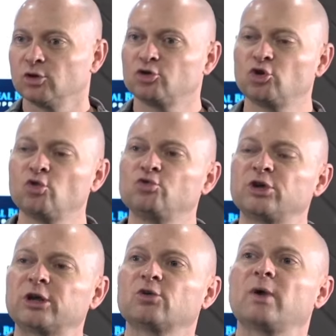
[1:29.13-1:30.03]
to
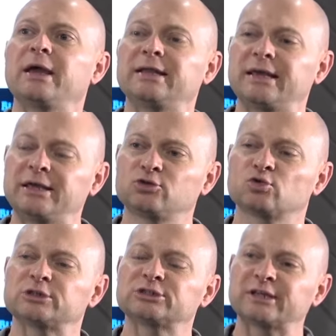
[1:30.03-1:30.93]
generate
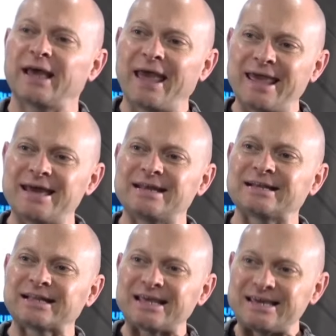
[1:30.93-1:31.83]
interest and
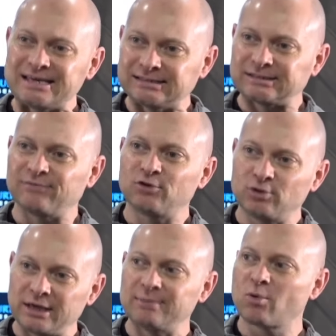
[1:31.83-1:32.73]
leads. If you
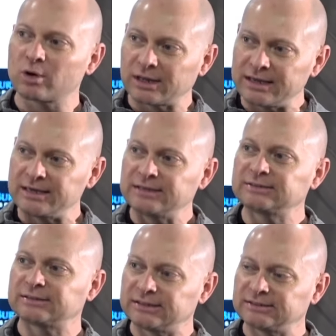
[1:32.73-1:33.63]
need more
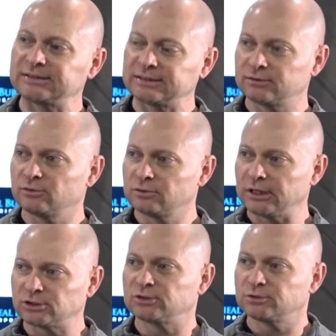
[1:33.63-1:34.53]
leads, this is
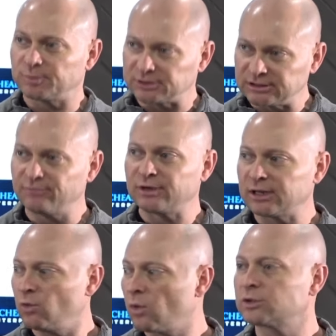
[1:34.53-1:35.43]
that's specifically
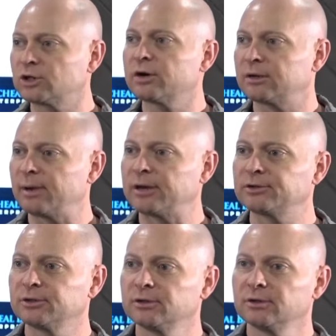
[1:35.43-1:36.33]
what we're talking about.
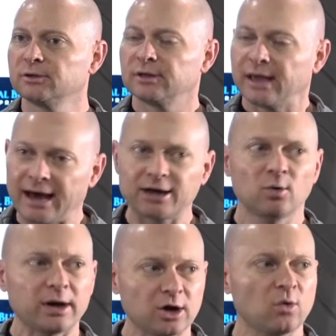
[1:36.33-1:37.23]
How do
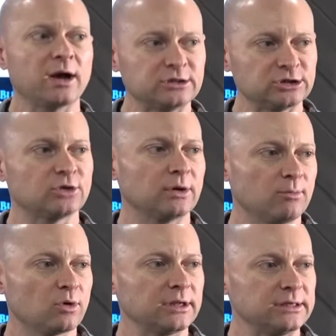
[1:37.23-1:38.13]
I go out and generate
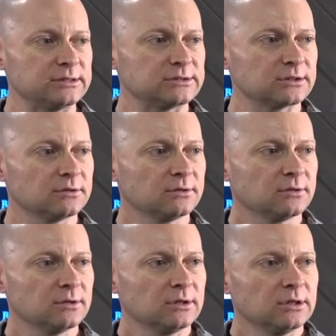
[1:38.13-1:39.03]
more leads?
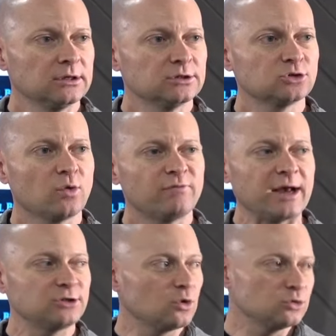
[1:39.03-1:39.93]
So if I
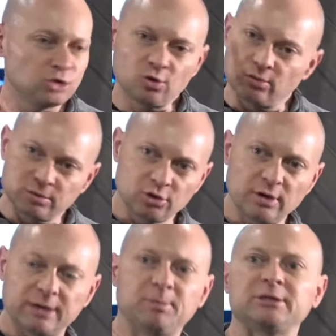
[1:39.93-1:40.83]
told you, you
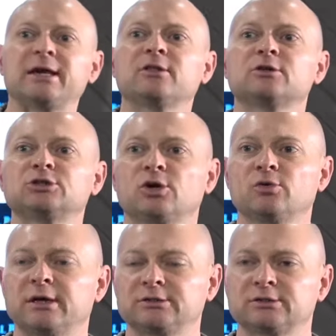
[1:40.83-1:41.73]
got to put together a
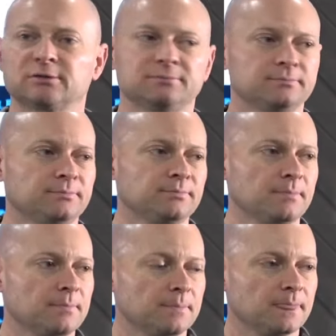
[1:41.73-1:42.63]
showcase
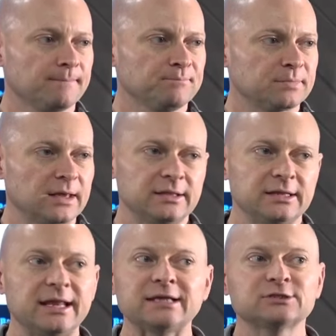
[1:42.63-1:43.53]
in the
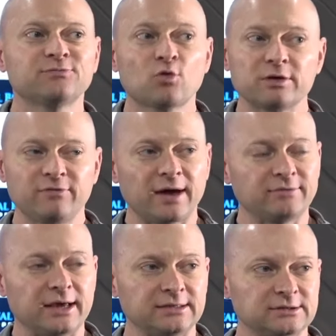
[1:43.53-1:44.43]
next 45
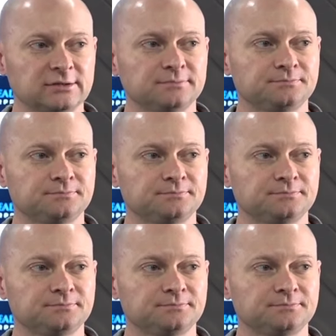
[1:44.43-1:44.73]
days.